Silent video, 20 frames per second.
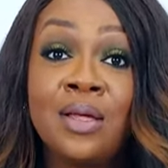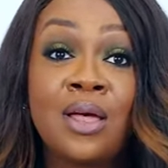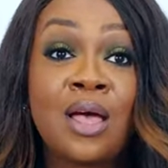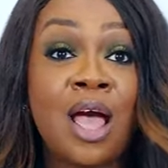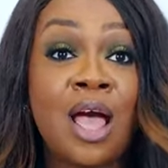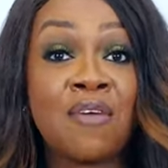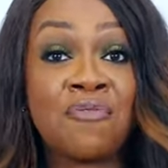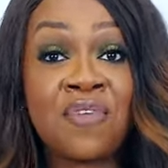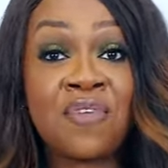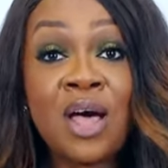
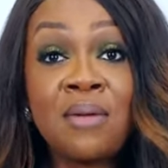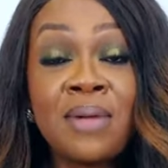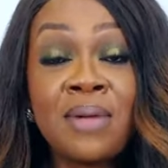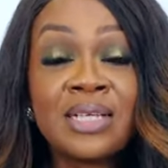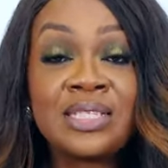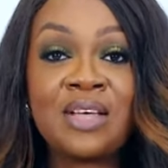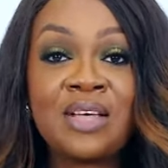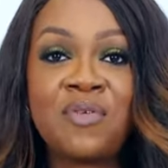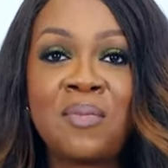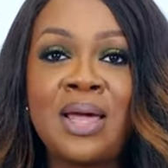I found
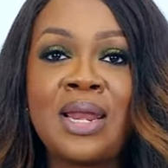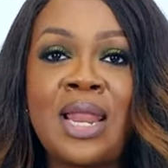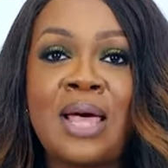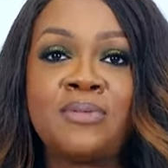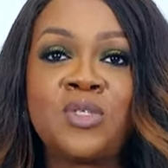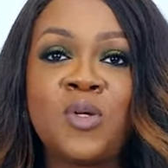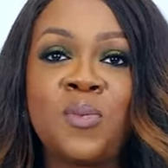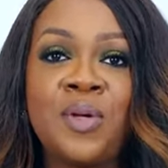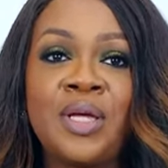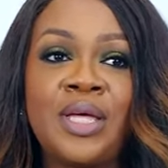myself on my
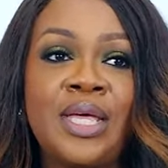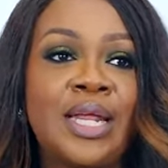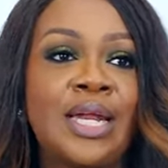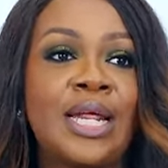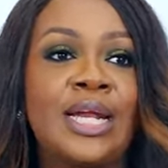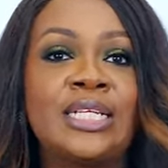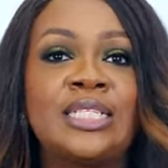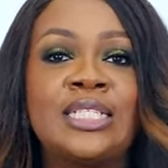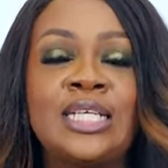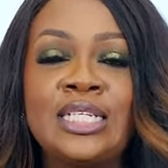laptop again
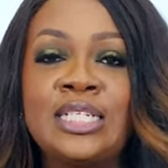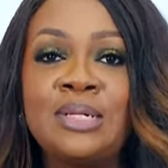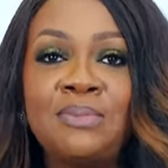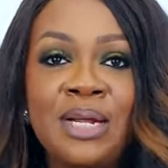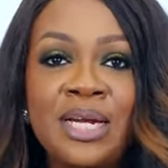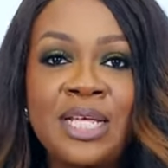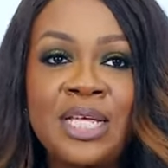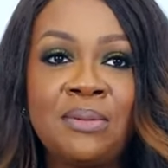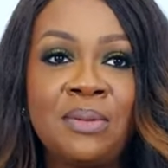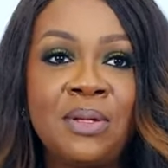and I sent them
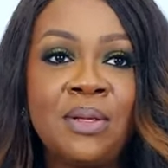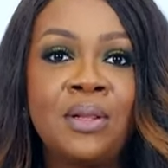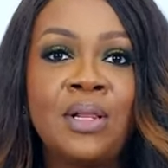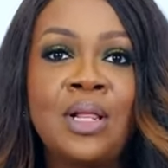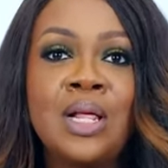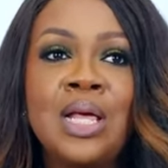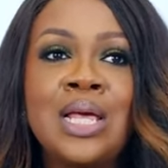an email.